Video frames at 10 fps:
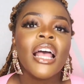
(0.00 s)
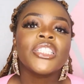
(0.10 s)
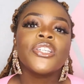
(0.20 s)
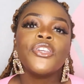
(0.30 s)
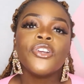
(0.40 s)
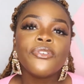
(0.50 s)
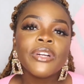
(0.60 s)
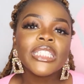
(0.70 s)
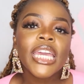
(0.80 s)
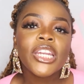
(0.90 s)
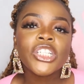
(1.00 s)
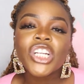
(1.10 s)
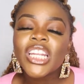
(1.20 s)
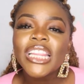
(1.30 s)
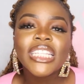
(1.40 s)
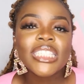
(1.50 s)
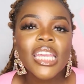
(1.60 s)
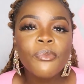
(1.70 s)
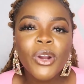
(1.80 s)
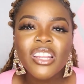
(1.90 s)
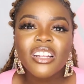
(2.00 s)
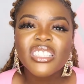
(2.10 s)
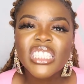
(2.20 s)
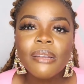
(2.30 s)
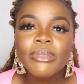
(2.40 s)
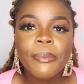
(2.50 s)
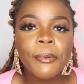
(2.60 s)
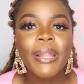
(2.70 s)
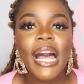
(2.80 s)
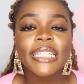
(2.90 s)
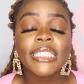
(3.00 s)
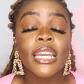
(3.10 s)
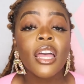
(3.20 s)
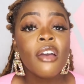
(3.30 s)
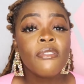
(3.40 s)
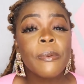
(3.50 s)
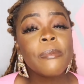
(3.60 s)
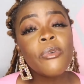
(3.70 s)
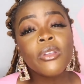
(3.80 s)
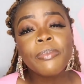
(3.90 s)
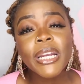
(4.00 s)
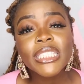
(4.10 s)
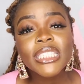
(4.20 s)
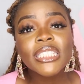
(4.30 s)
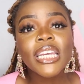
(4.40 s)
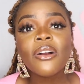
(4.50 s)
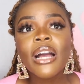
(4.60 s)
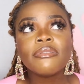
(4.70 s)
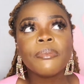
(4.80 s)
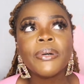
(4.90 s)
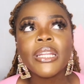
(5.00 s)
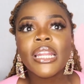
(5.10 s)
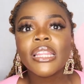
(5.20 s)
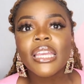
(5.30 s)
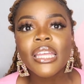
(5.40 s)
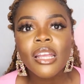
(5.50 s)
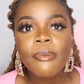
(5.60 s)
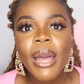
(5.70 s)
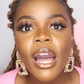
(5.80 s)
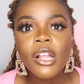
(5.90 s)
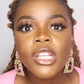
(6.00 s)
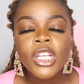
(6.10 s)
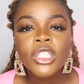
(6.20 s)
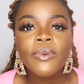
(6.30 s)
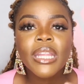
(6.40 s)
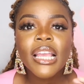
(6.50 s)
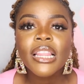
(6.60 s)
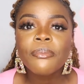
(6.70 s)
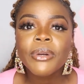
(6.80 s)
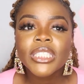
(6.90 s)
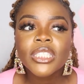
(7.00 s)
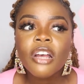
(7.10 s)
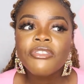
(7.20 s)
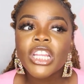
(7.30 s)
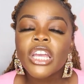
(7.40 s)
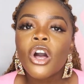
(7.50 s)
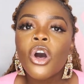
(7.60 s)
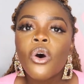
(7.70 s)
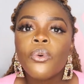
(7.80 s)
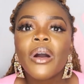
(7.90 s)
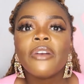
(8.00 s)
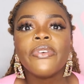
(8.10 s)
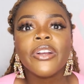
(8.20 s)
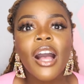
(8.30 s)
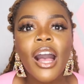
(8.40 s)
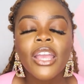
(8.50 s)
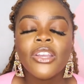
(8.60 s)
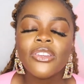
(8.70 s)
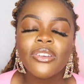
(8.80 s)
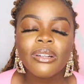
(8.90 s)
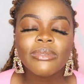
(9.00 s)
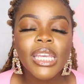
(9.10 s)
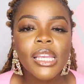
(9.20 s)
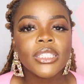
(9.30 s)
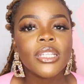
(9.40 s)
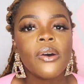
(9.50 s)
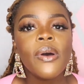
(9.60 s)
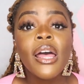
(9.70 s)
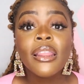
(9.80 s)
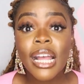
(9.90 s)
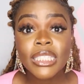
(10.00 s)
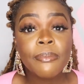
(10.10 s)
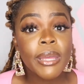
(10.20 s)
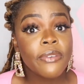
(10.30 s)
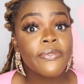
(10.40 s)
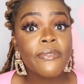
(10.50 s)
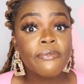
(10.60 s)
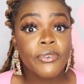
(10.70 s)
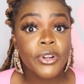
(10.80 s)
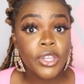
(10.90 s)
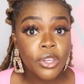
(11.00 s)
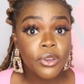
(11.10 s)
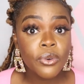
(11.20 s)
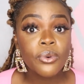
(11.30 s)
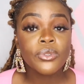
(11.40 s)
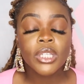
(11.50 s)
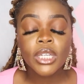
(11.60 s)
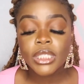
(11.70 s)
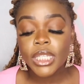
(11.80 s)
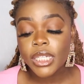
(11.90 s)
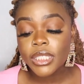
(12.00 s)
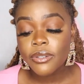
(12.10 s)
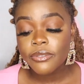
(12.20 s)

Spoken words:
So your retainers are like the same way. They're the same type of plastic. For people with braces, they don't have to put anything in their mouth. So when they get the braces off, they're like, oh, I forgot. You know what I'm saying? So that's a benefit for you who's looking to get into